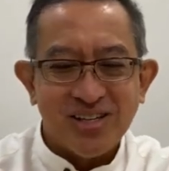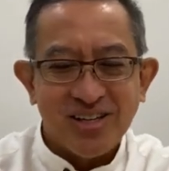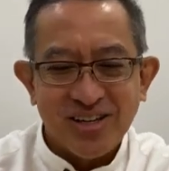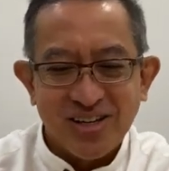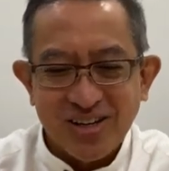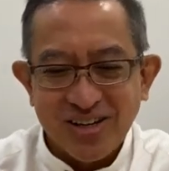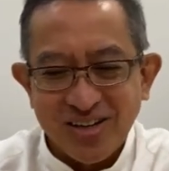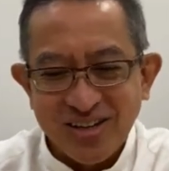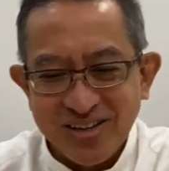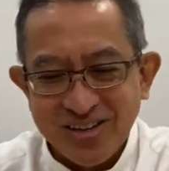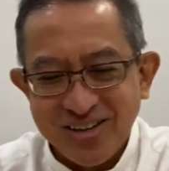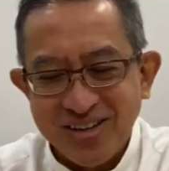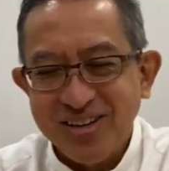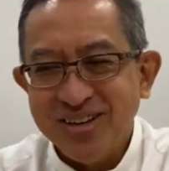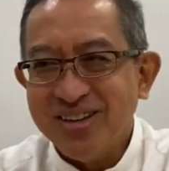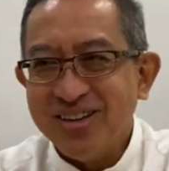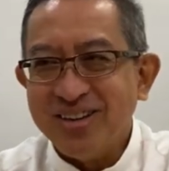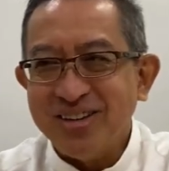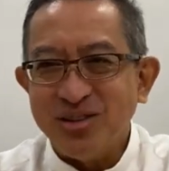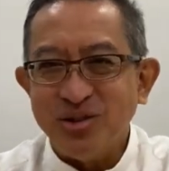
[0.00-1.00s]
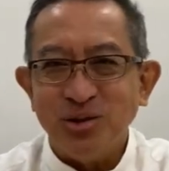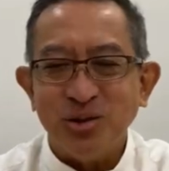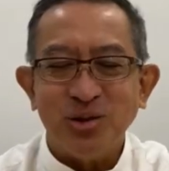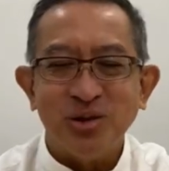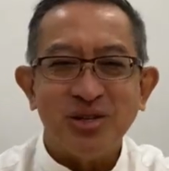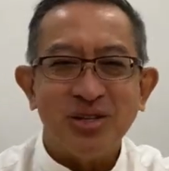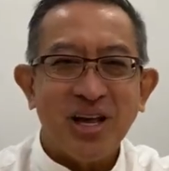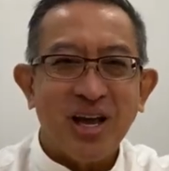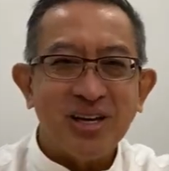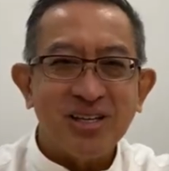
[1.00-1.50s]
the to
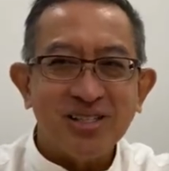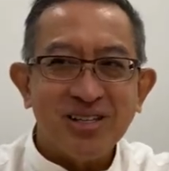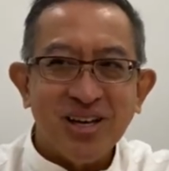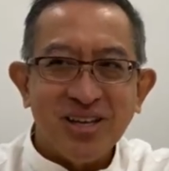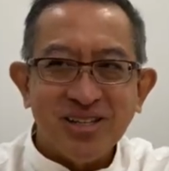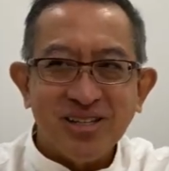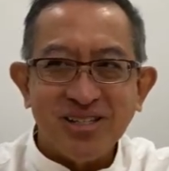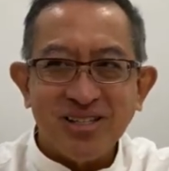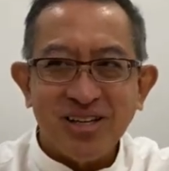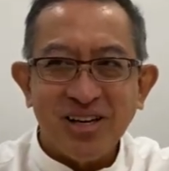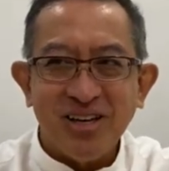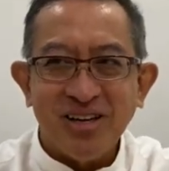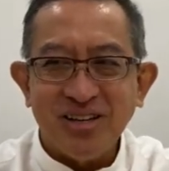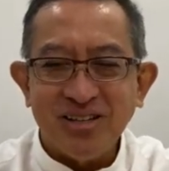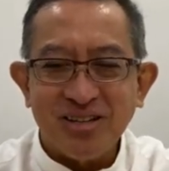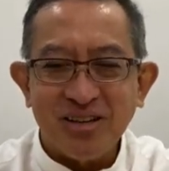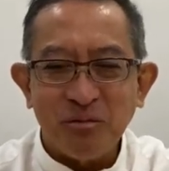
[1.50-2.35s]
test and see.